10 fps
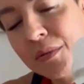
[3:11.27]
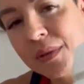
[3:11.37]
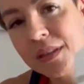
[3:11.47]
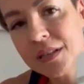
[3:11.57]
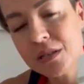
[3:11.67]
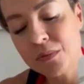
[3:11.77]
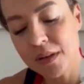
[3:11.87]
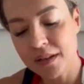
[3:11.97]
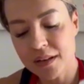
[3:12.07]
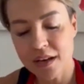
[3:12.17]
with this
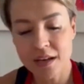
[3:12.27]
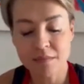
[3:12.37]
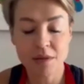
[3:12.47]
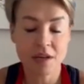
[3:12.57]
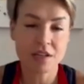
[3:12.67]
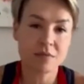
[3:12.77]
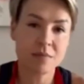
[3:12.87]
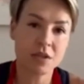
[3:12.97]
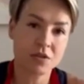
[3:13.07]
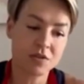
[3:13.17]
one, I am going to
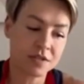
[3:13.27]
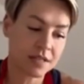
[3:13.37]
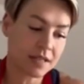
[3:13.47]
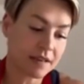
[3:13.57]
be using